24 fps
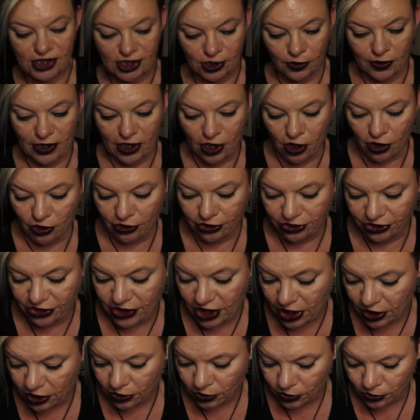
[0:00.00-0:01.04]
So I got
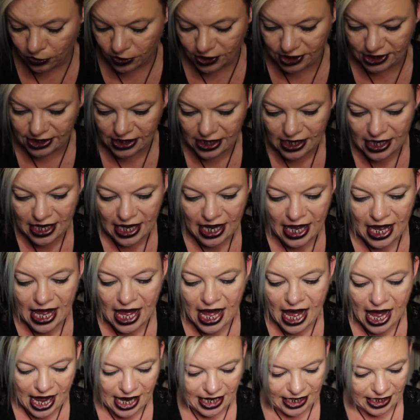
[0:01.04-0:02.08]
those.
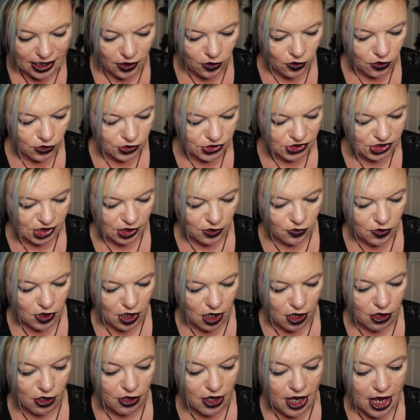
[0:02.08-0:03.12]
I also
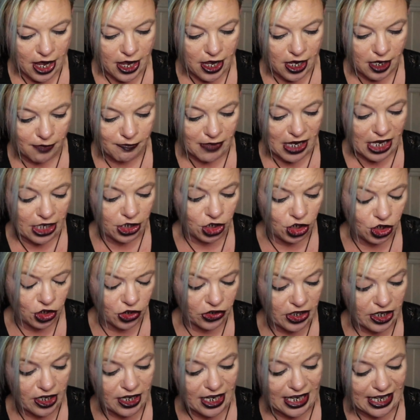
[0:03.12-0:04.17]
got
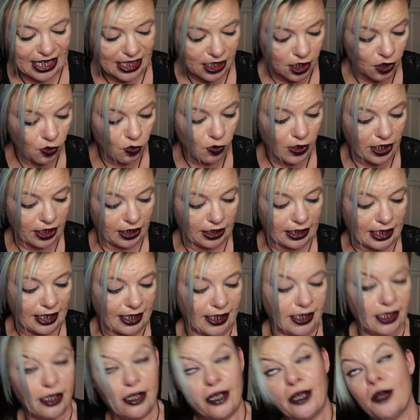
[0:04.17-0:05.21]
another inkwell
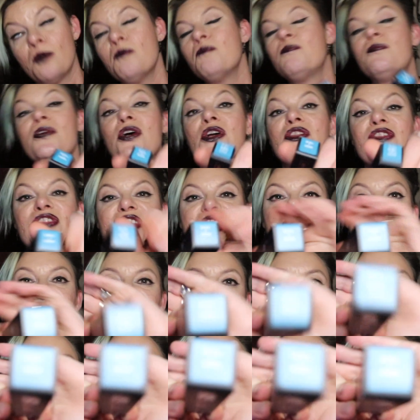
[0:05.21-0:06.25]
liner, but
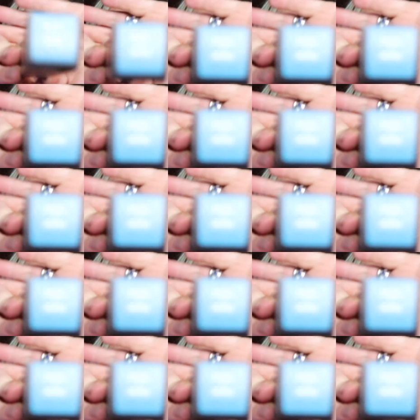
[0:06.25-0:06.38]
this is